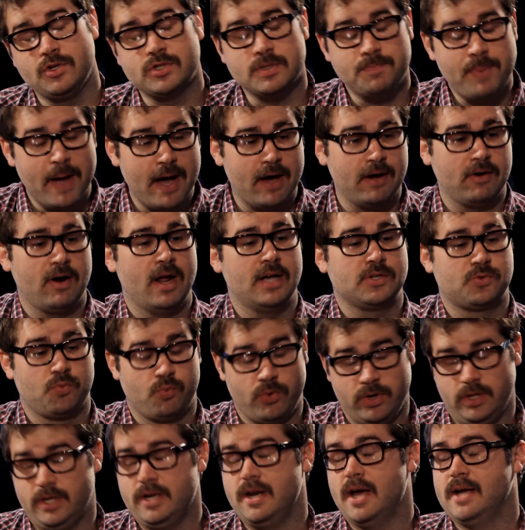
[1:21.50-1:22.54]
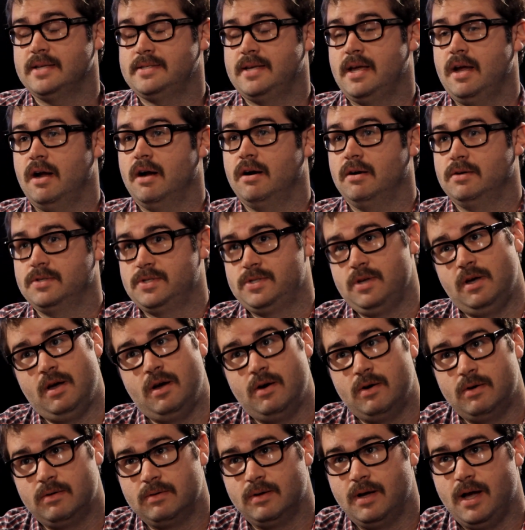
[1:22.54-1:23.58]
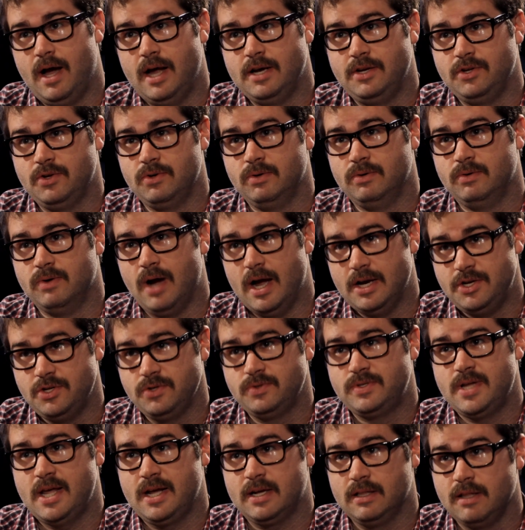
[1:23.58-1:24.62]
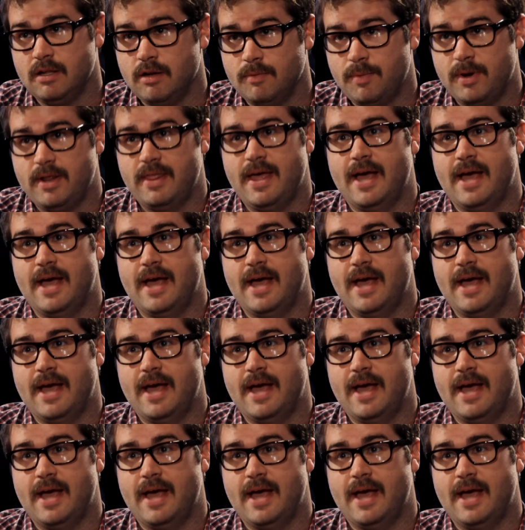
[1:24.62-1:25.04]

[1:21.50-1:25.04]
Susan Powter has really nice hair, so she does, she I does. do I do take a little bit